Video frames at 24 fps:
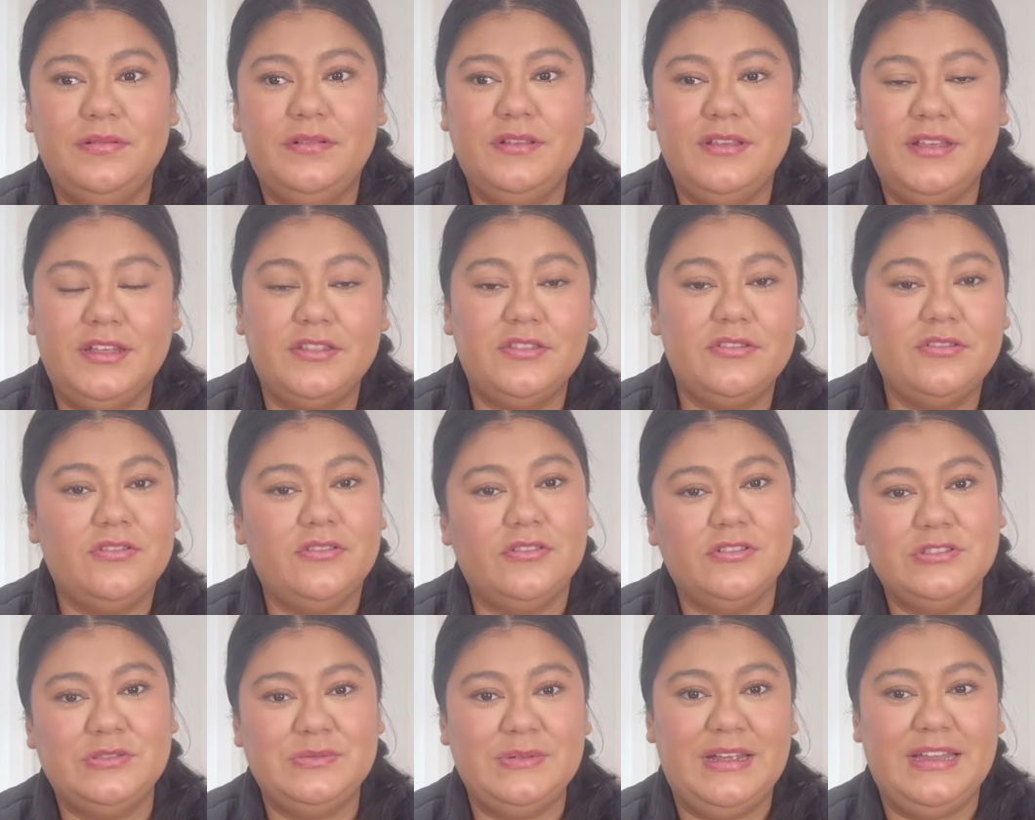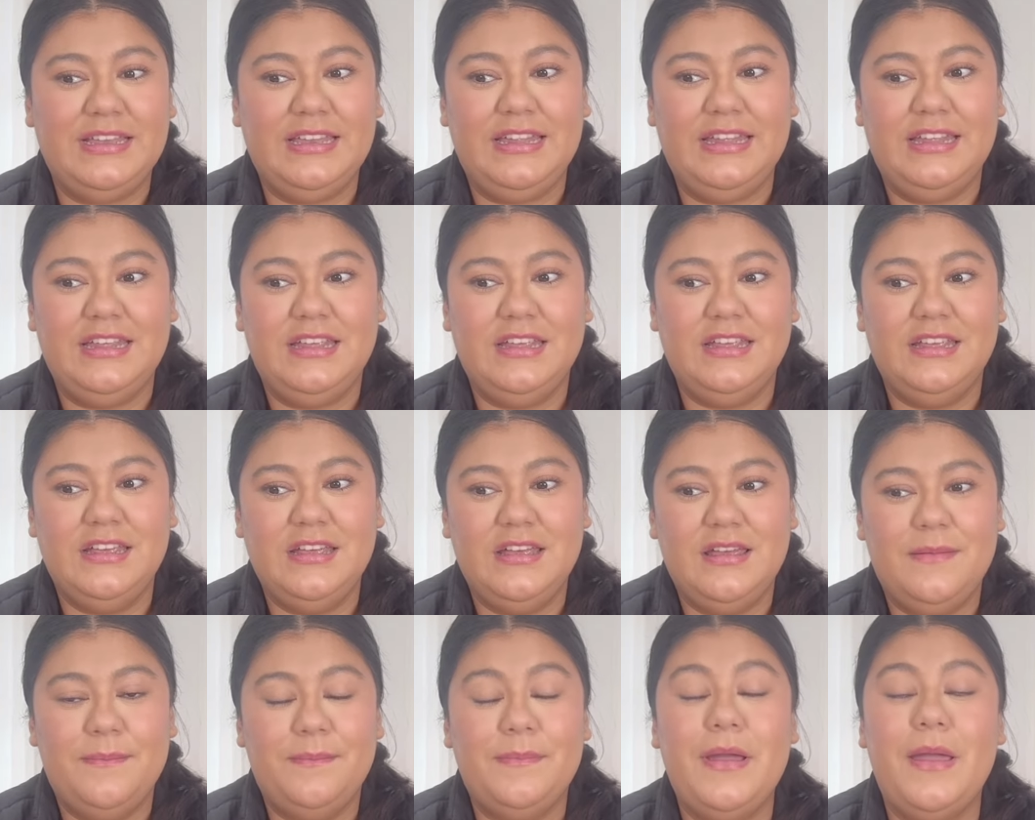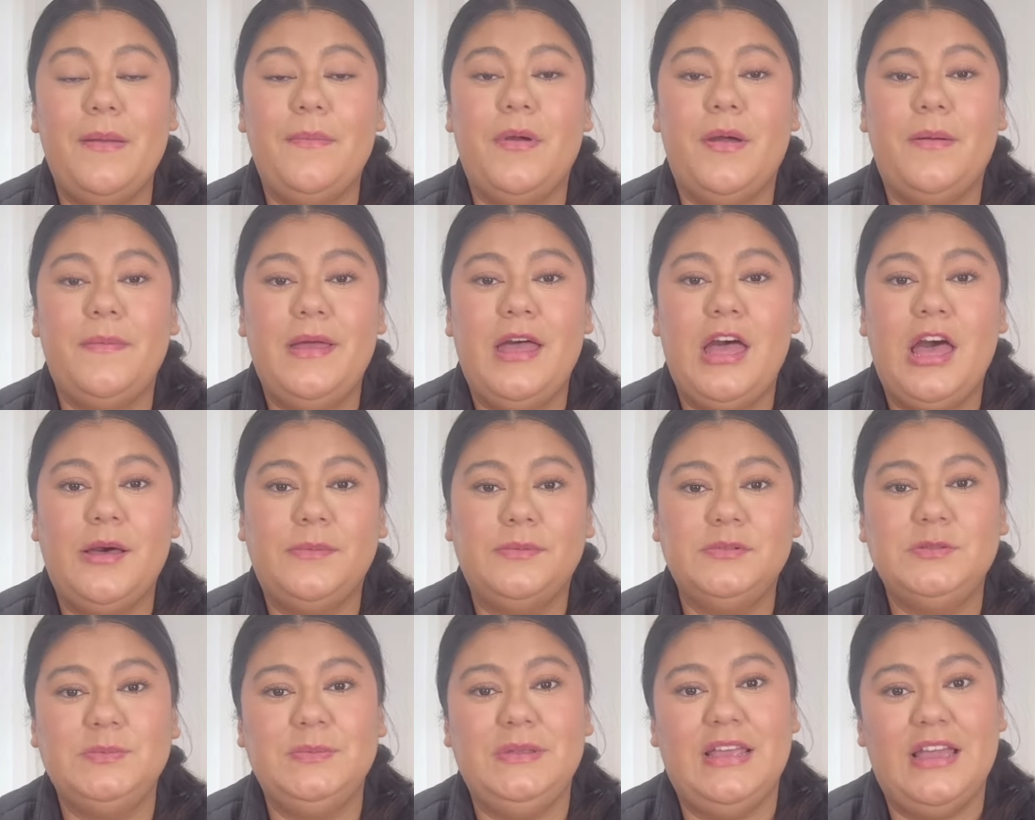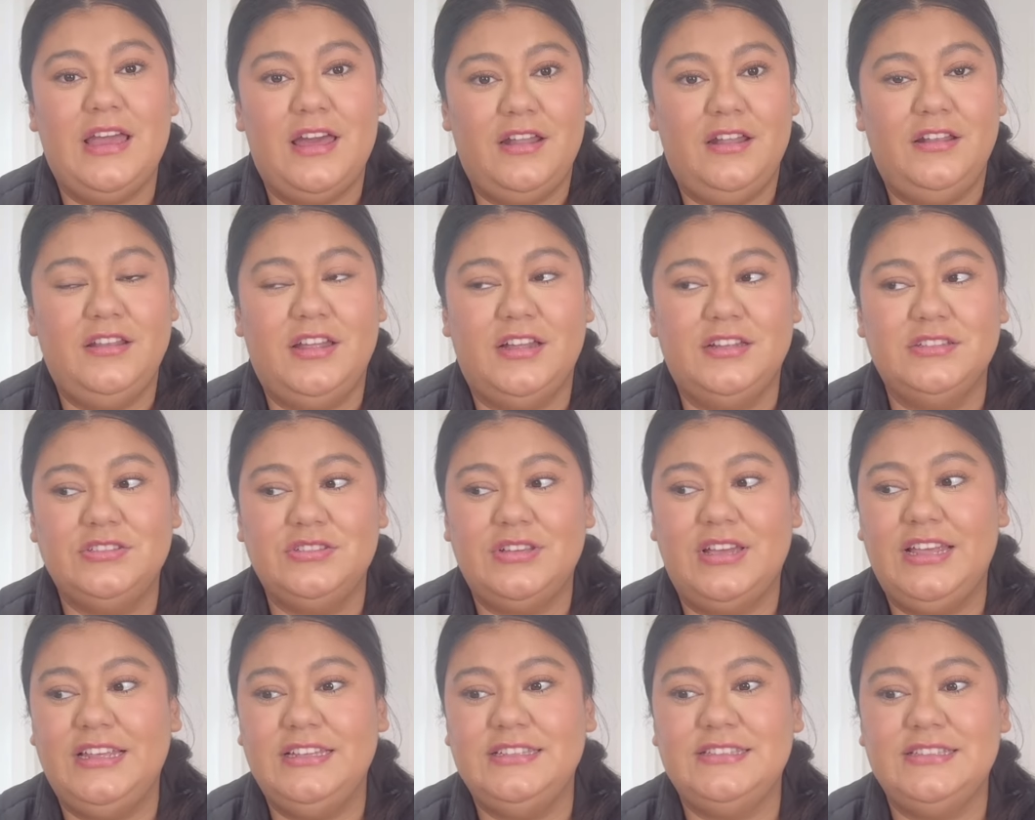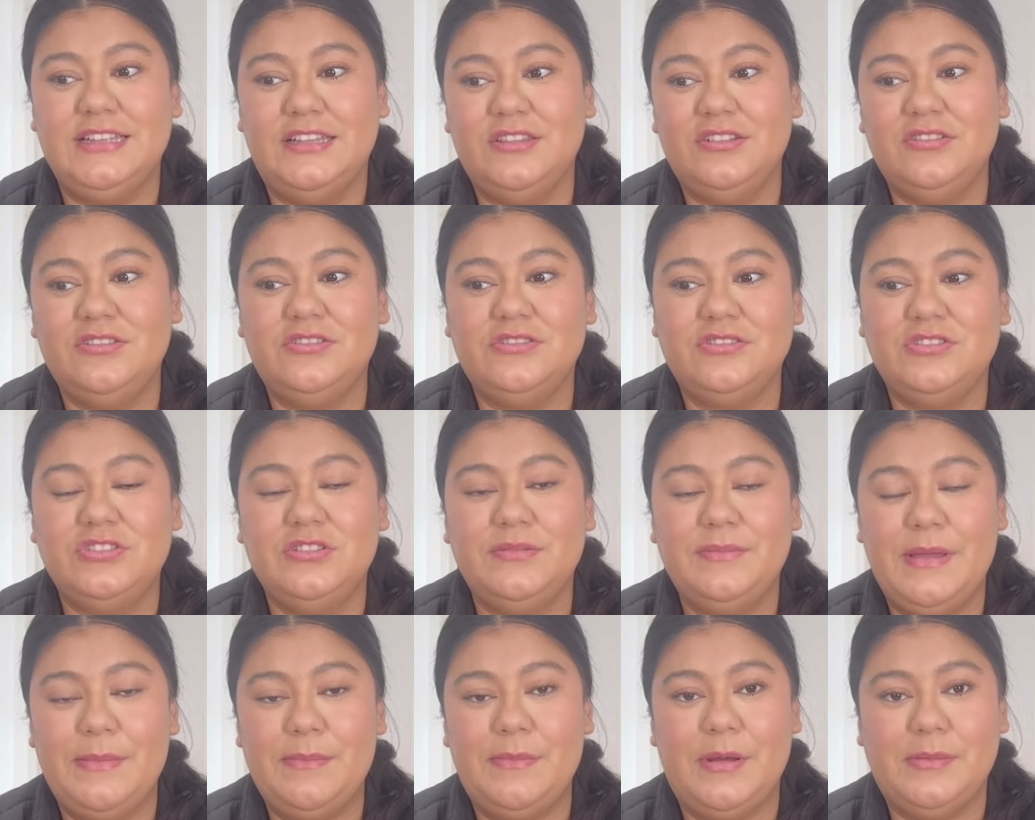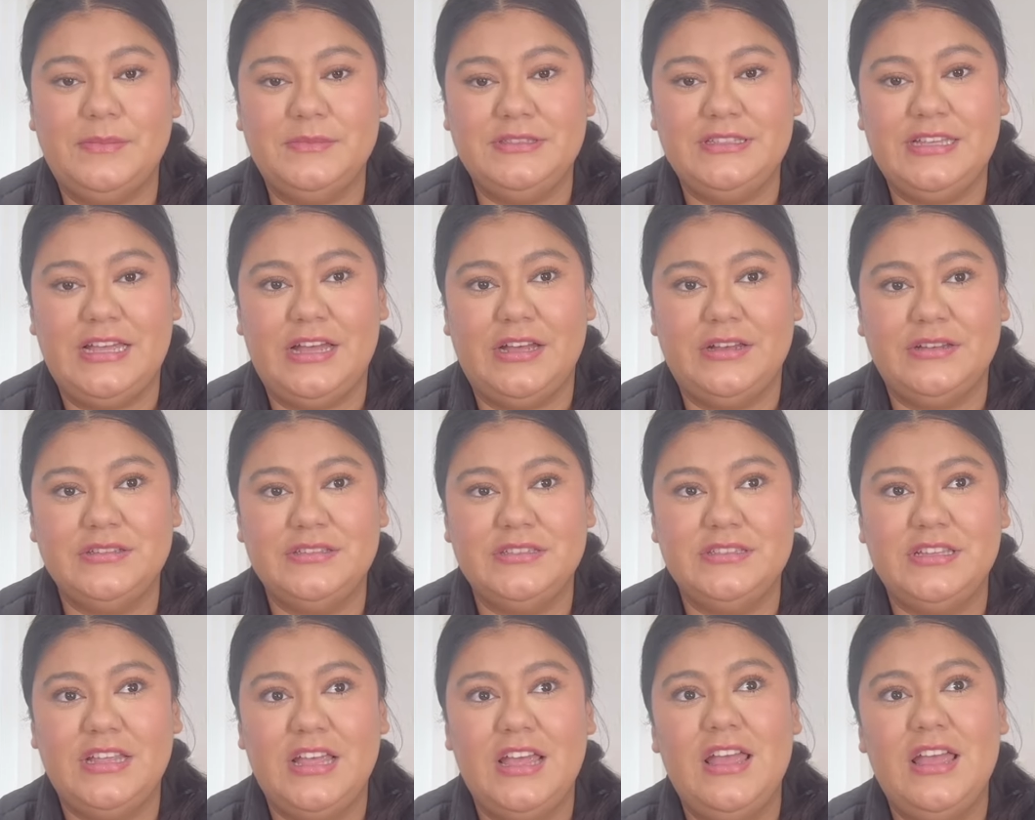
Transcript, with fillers: get the girls ready. My mom helps me out a lot, so I send the girls to my mom's house